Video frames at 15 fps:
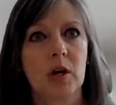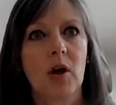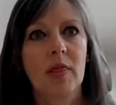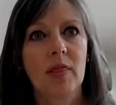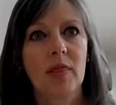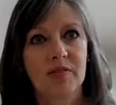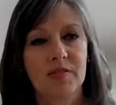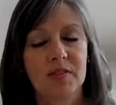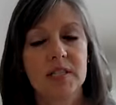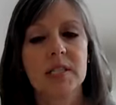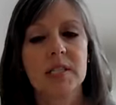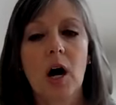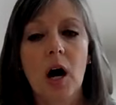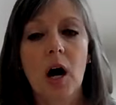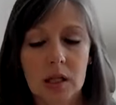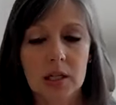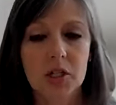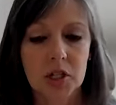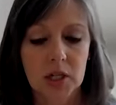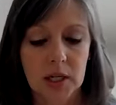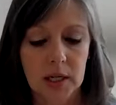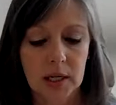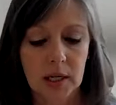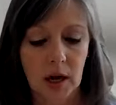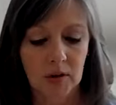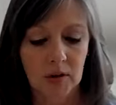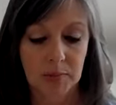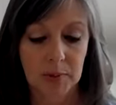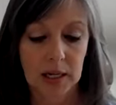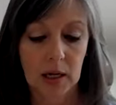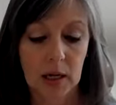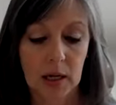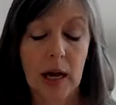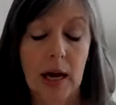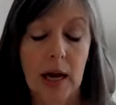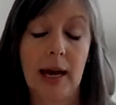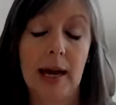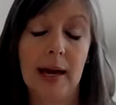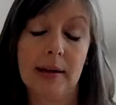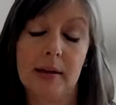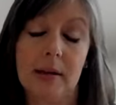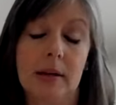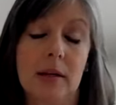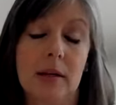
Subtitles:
on the physiology of me and